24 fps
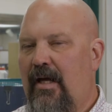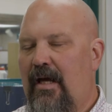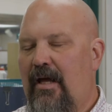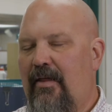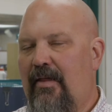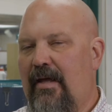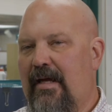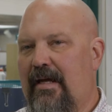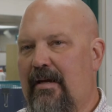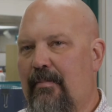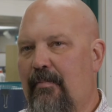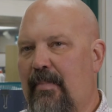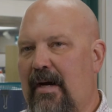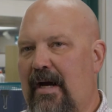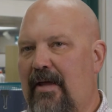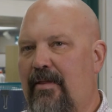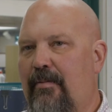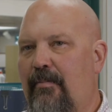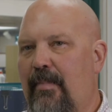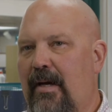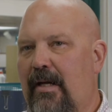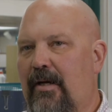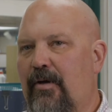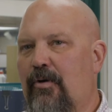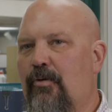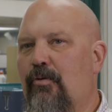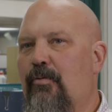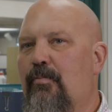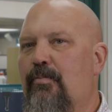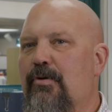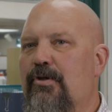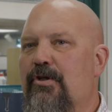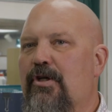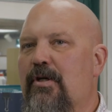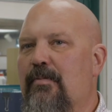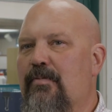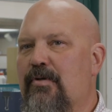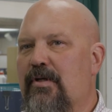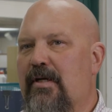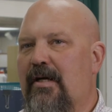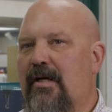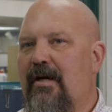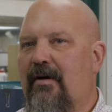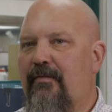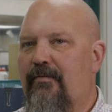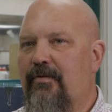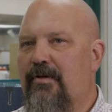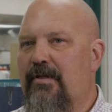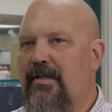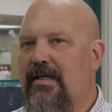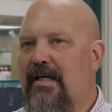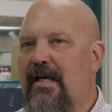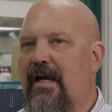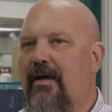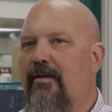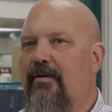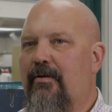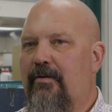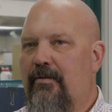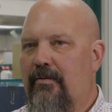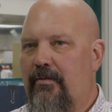And they combine the medical and prescription coverage together.